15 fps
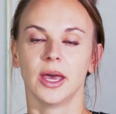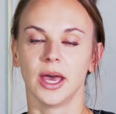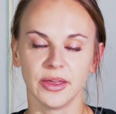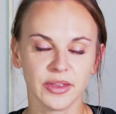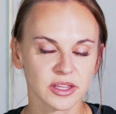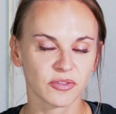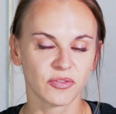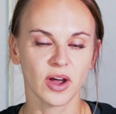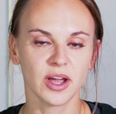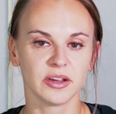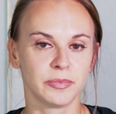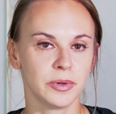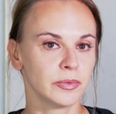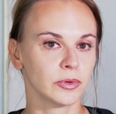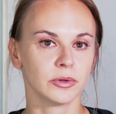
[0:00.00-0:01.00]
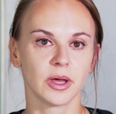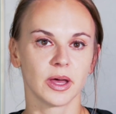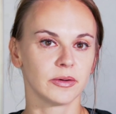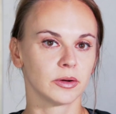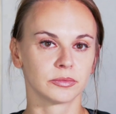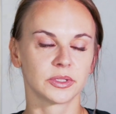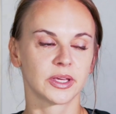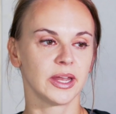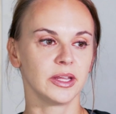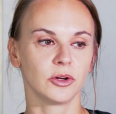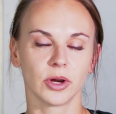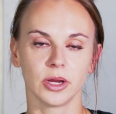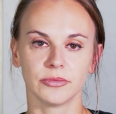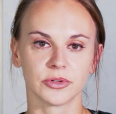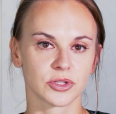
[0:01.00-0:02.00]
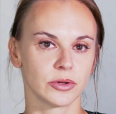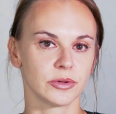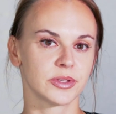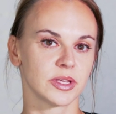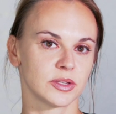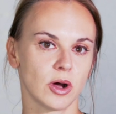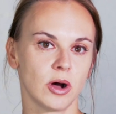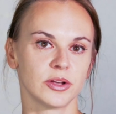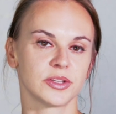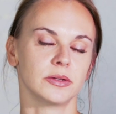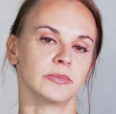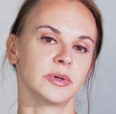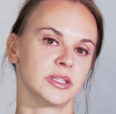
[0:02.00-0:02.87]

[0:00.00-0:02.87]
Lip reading: And that's fine. If people are getting great results, that's awesome.